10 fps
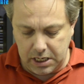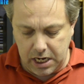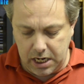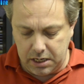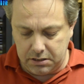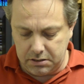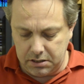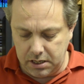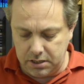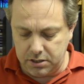edit.
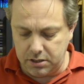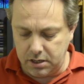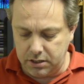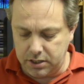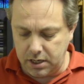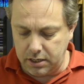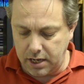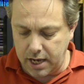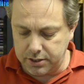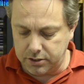It
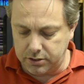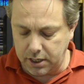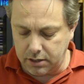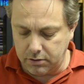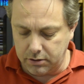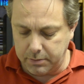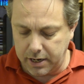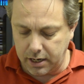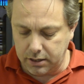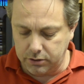has a sticker on the
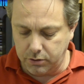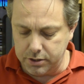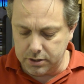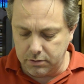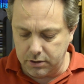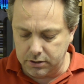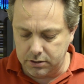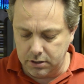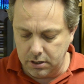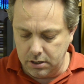back. Toys R
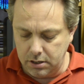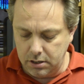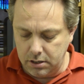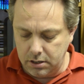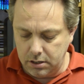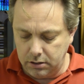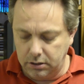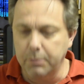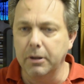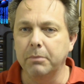Us
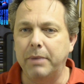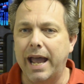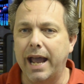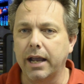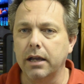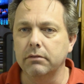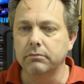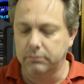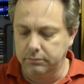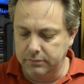double pack.
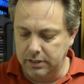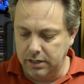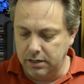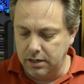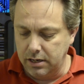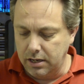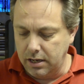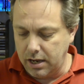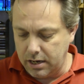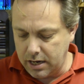
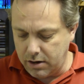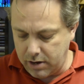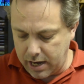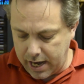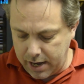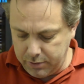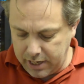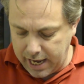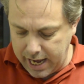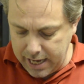Now, I
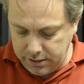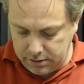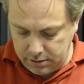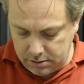would hate